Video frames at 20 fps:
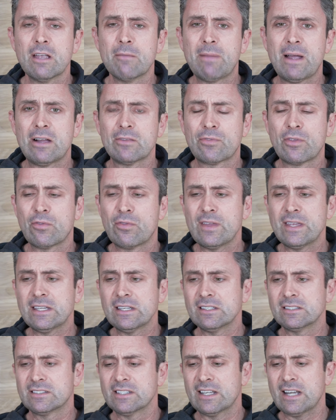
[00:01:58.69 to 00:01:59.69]
about the
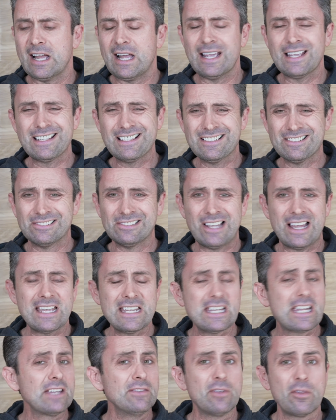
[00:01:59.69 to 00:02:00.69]
things that I
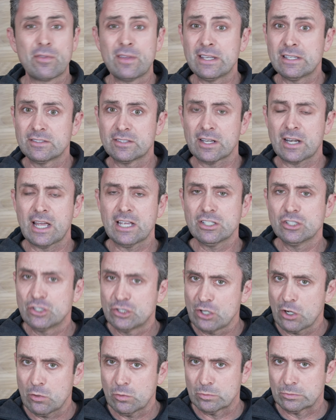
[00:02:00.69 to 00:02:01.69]
like and the things that I
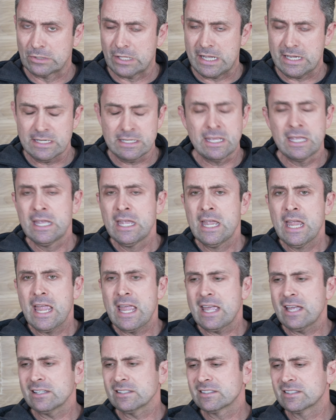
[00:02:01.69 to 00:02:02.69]
don't like.
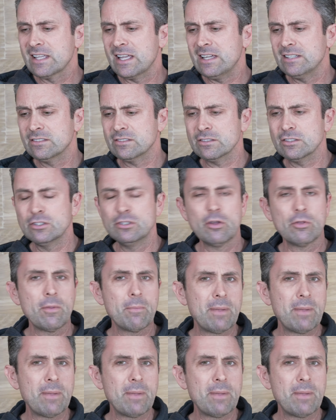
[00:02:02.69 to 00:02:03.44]
As that, you know, the